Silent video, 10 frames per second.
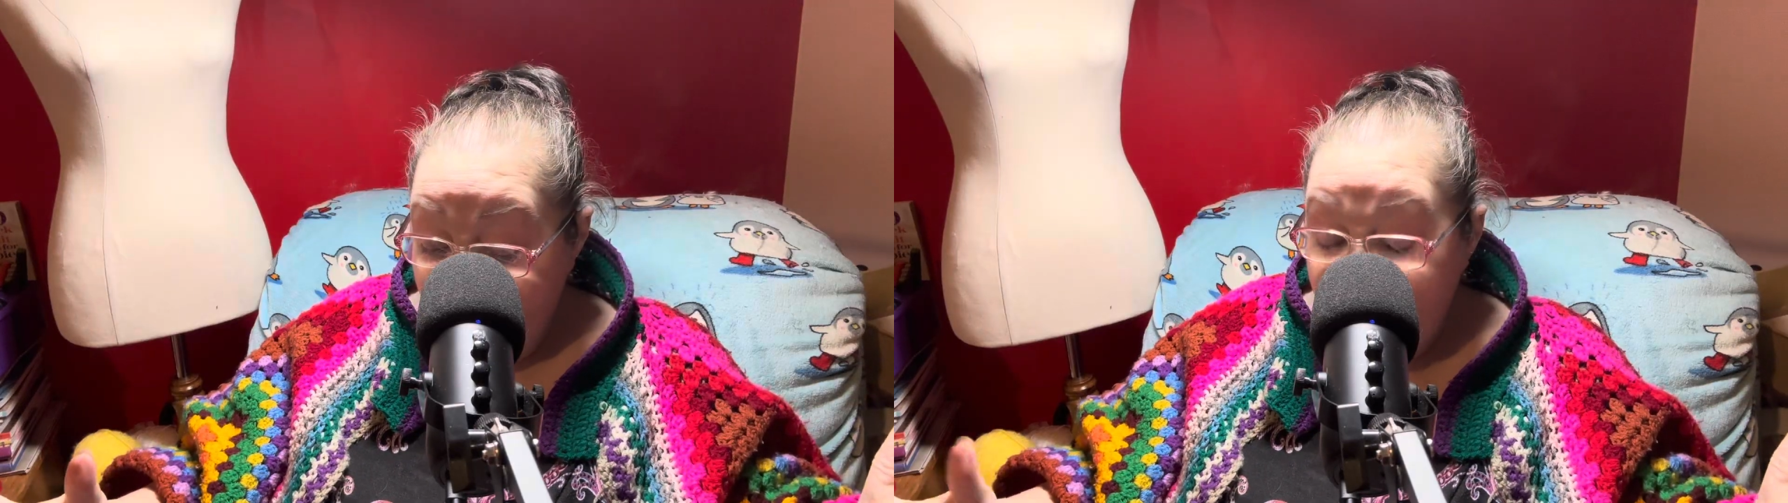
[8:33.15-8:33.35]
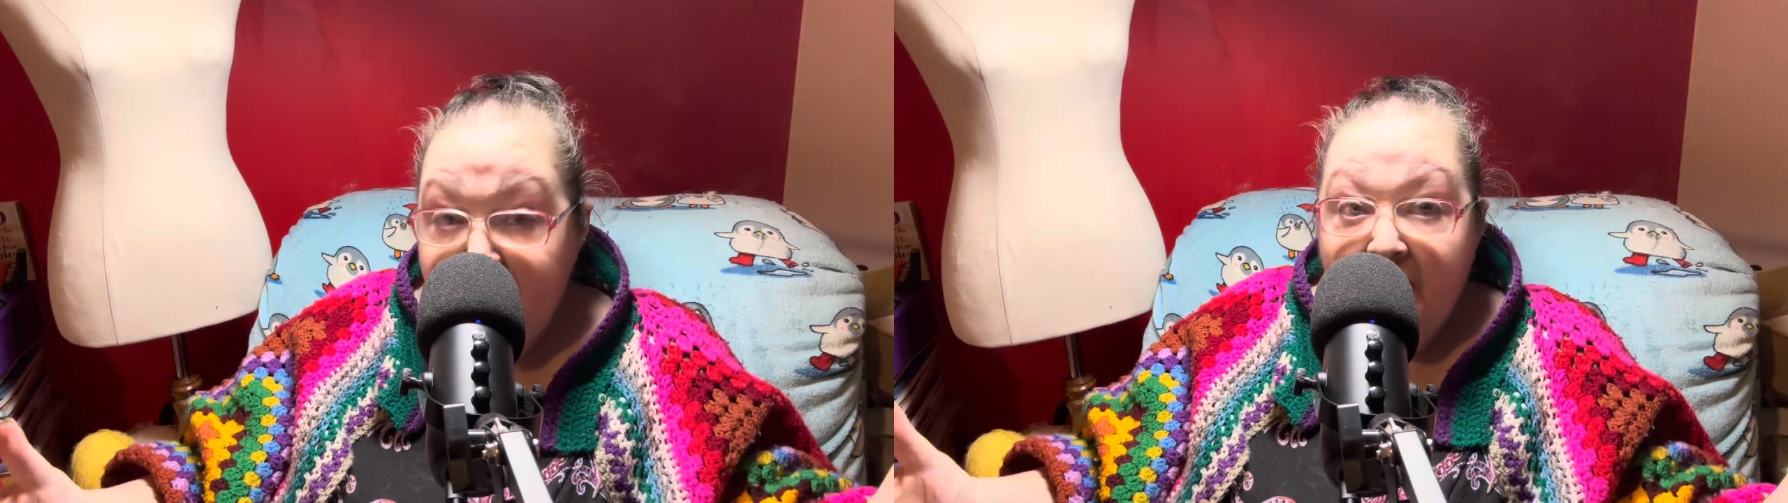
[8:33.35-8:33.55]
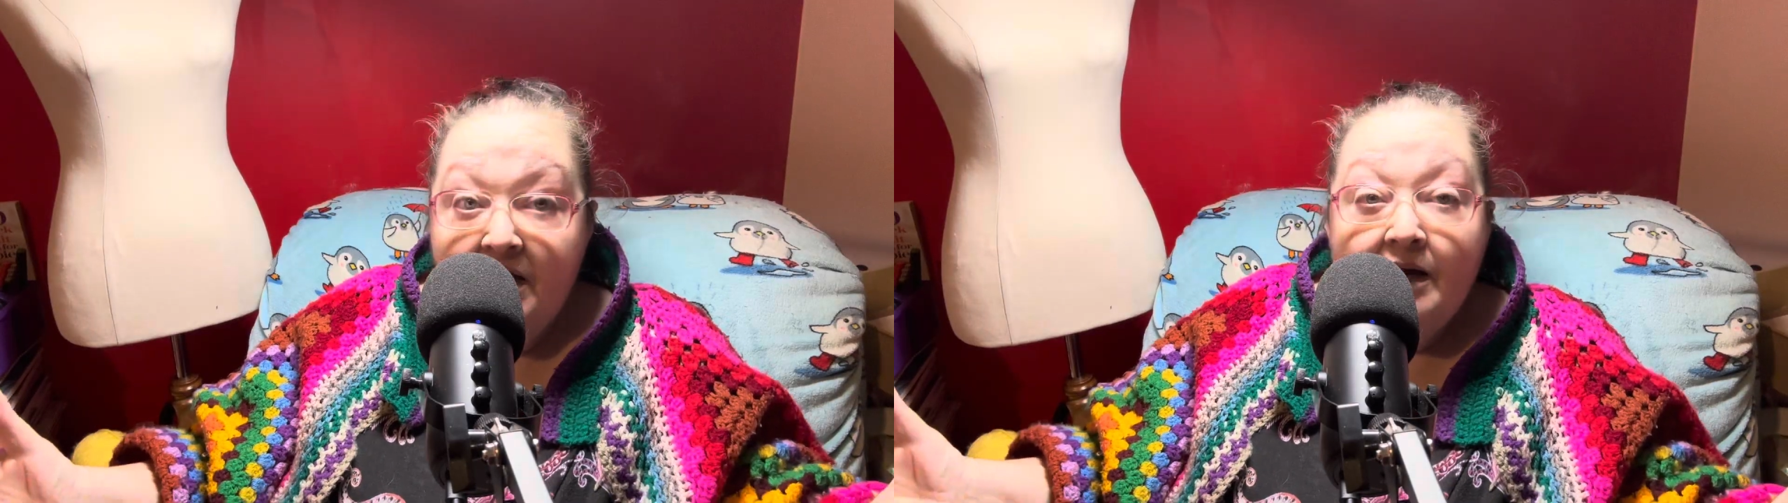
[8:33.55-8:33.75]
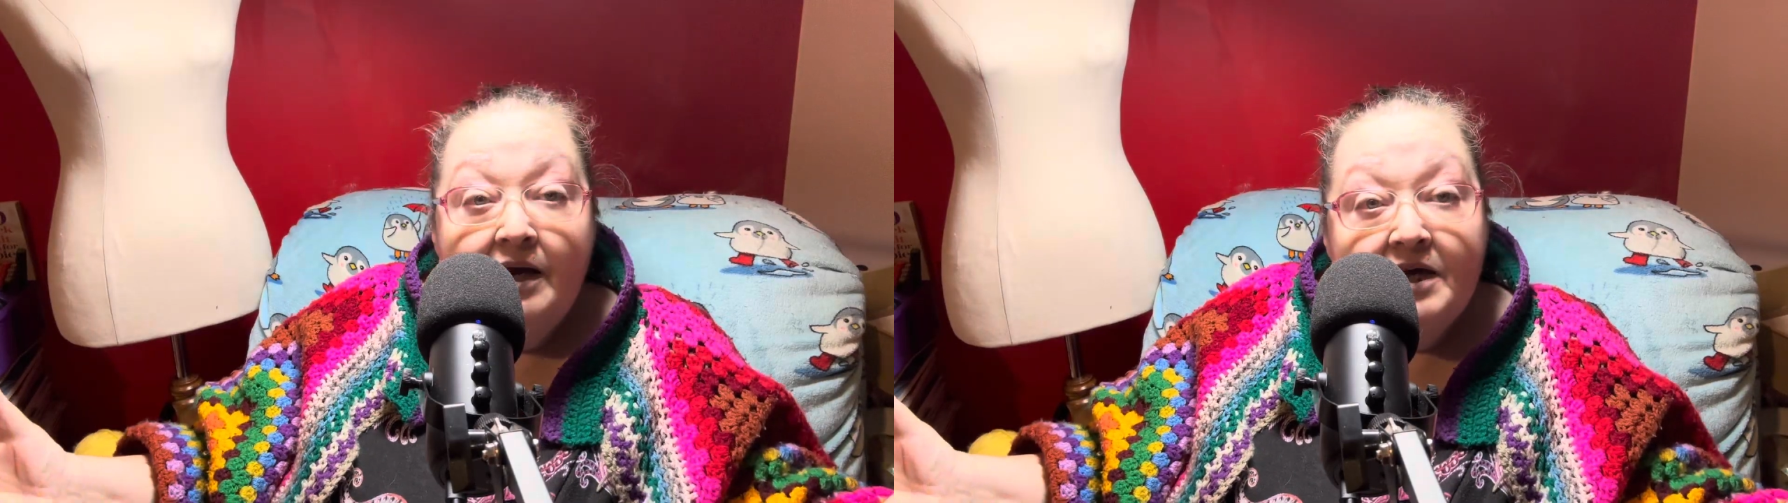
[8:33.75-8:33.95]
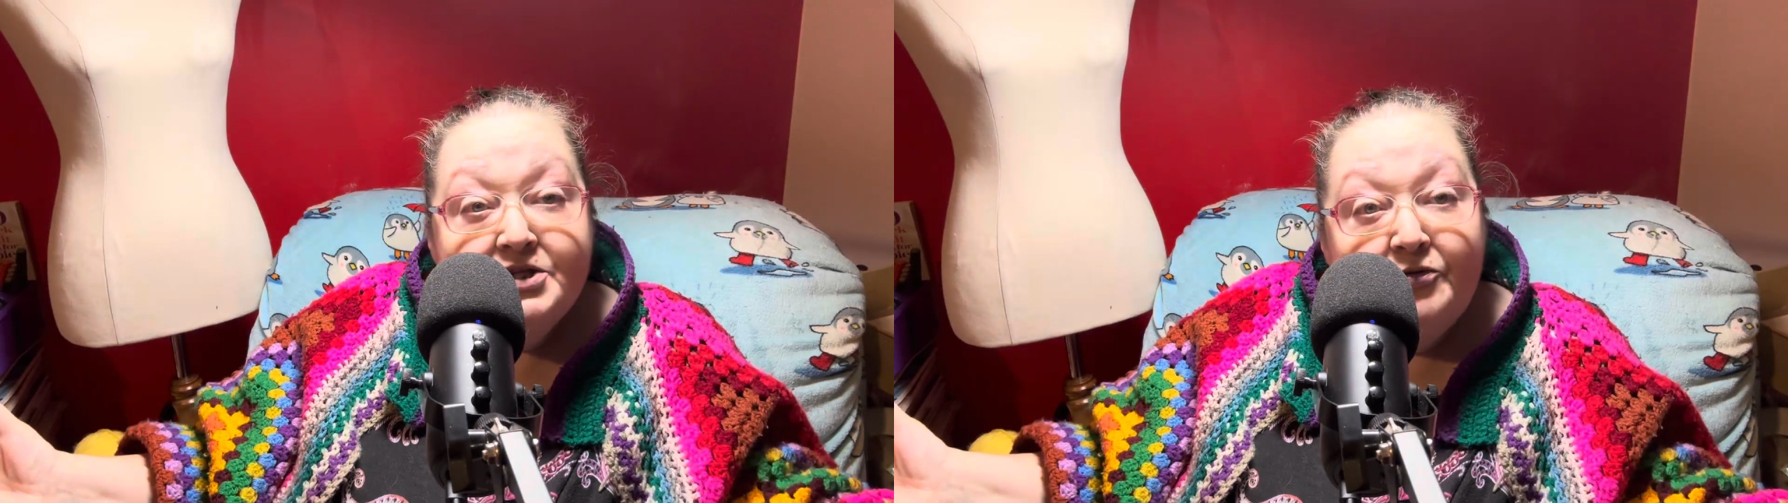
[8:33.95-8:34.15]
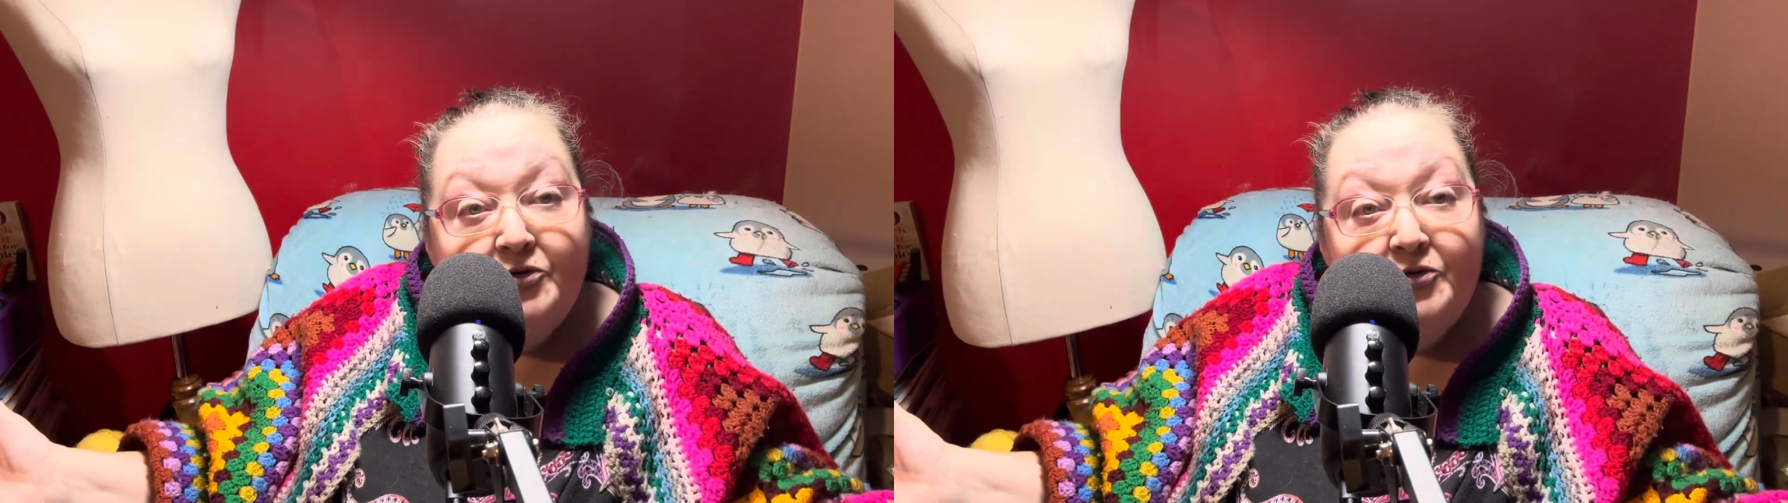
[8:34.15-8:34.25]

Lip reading: But then again, I guess if